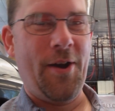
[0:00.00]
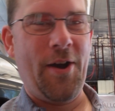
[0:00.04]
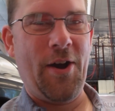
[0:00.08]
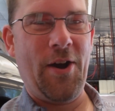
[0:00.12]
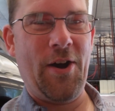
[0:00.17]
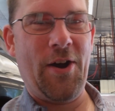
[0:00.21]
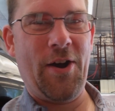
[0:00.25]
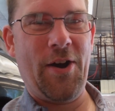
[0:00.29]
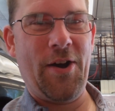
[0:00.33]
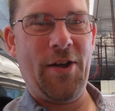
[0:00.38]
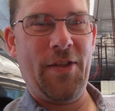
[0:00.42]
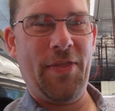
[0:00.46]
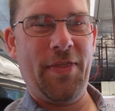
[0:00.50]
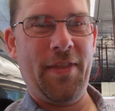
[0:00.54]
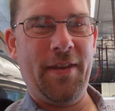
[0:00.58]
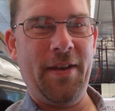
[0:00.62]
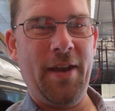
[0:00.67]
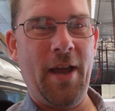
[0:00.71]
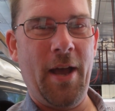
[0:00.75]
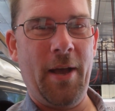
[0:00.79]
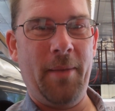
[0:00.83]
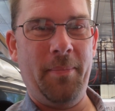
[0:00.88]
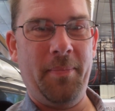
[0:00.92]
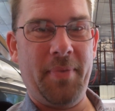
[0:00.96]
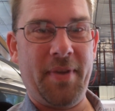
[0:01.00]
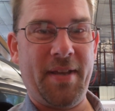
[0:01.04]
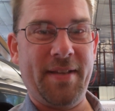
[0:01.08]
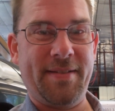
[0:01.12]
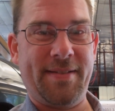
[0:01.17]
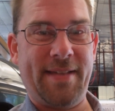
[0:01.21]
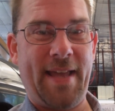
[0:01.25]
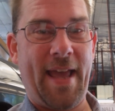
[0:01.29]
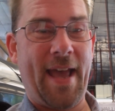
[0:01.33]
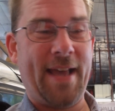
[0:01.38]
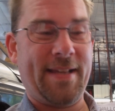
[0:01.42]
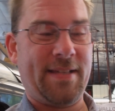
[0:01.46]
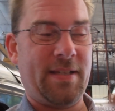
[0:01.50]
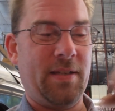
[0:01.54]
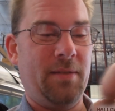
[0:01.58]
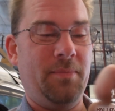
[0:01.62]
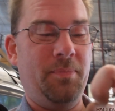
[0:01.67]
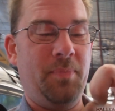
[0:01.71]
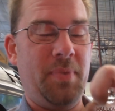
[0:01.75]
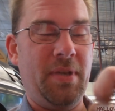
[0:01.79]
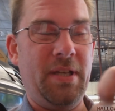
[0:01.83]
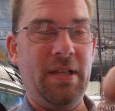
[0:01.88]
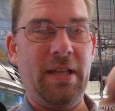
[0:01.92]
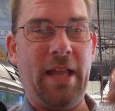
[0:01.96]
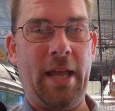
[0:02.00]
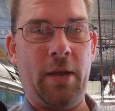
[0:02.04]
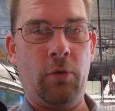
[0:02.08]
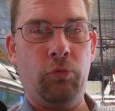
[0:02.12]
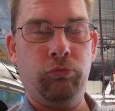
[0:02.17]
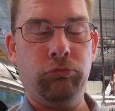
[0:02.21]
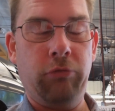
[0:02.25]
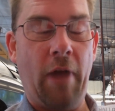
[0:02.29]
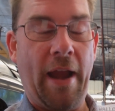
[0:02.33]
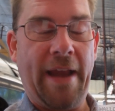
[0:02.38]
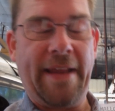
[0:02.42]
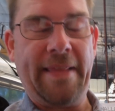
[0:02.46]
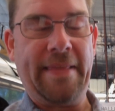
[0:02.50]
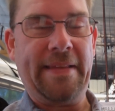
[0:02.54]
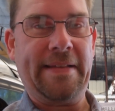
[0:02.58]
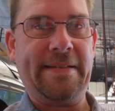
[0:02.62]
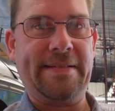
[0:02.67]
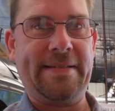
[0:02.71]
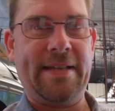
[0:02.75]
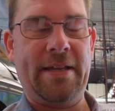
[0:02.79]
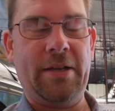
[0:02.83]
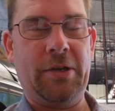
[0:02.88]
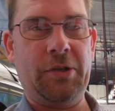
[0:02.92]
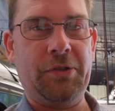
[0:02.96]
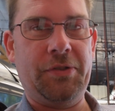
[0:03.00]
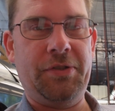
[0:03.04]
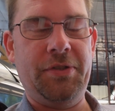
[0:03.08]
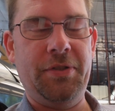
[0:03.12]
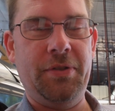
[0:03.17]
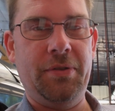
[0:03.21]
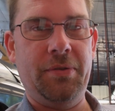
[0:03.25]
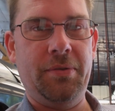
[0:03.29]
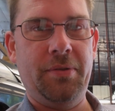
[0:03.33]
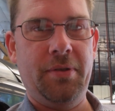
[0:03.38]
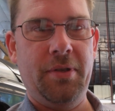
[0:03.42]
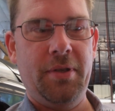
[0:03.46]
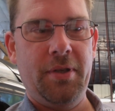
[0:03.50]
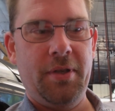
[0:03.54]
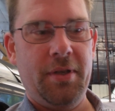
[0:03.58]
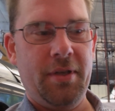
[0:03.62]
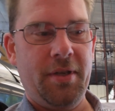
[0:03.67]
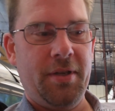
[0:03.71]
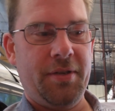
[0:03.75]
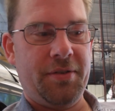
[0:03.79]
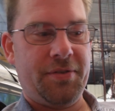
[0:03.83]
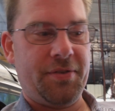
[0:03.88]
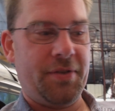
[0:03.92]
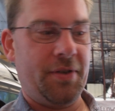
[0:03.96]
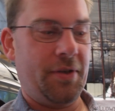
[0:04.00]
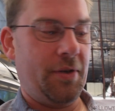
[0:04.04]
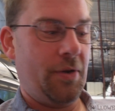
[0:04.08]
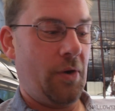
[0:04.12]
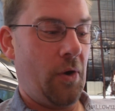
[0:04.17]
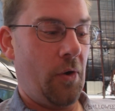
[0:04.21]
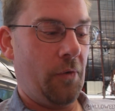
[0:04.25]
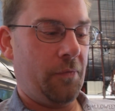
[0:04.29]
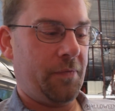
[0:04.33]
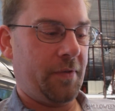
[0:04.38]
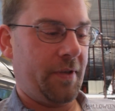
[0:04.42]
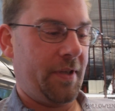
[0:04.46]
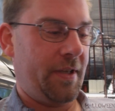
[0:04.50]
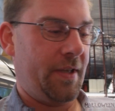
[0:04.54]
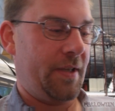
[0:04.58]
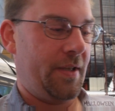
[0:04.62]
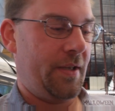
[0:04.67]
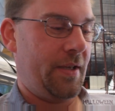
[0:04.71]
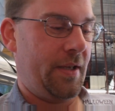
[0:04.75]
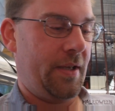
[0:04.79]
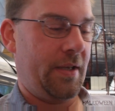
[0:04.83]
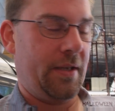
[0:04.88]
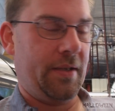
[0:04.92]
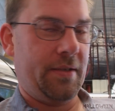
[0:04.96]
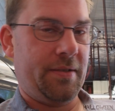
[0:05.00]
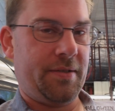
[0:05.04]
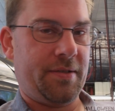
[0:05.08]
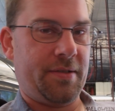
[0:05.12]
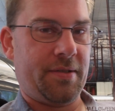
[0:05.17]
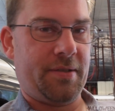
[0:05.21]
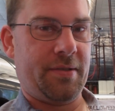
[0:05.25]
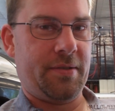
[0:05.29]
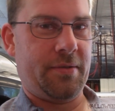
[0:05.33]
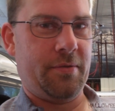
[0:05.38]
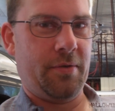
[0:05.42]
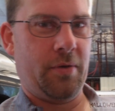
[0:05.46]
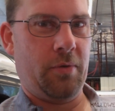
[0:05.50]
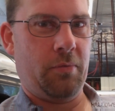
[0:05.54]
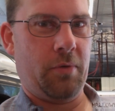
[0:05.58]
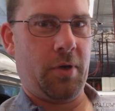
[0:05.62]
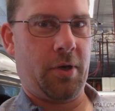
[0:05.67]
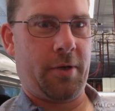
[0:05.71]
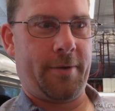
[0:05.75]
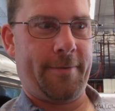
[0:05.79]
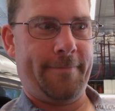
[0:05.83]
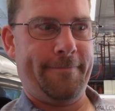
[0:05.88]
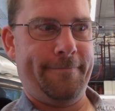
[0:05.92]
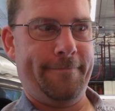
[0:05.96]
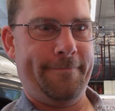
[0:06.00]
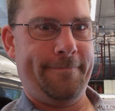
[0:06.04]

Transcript: on the nut because it has to be like right in the center too. So hopefully it's gonna work.